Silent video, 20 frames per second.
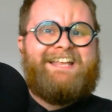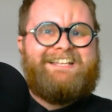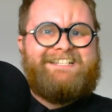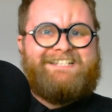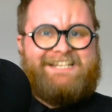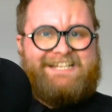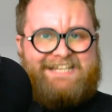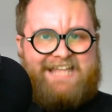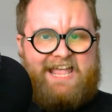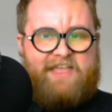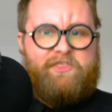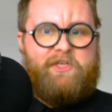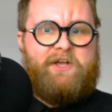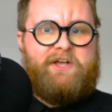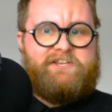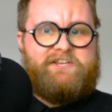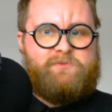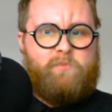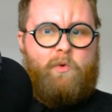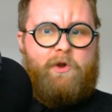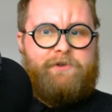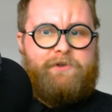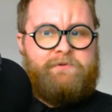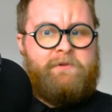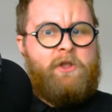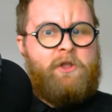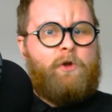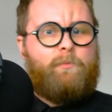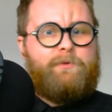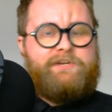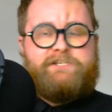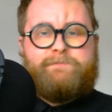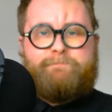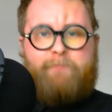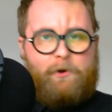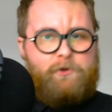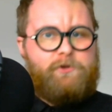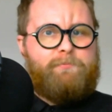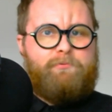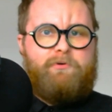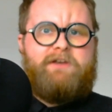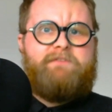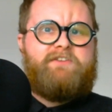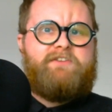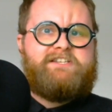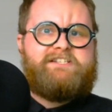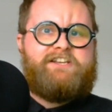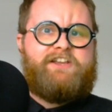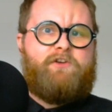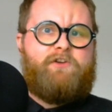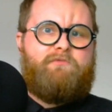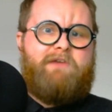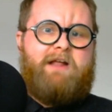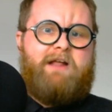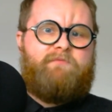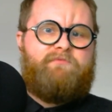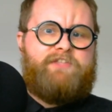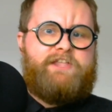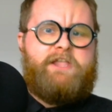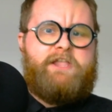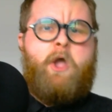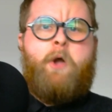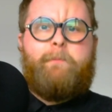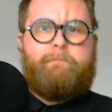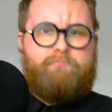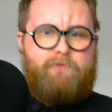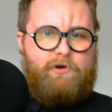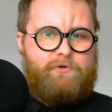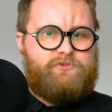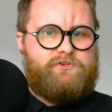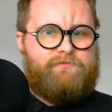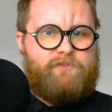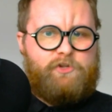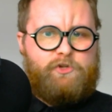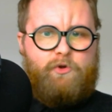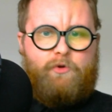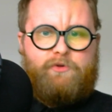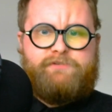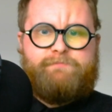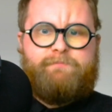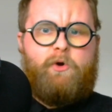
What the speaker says: together as one. We spoke previously around the Brooch of the Gods,